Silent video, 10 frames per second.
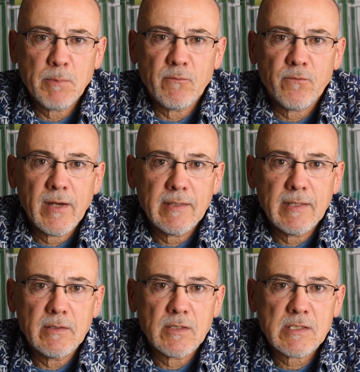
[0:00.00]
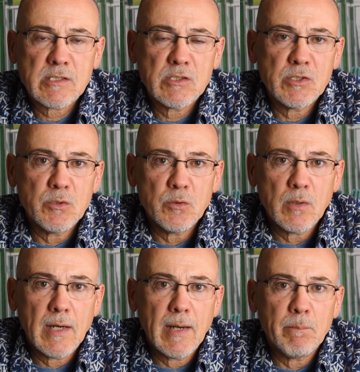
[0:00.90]
but finally looks
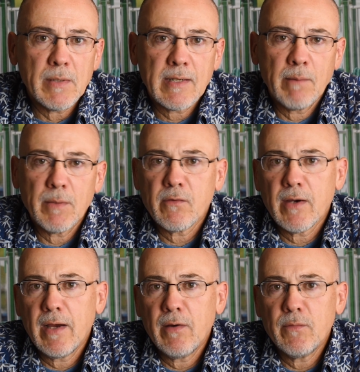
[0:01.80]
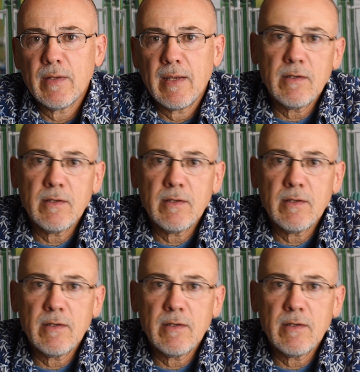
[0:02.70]
to be coming around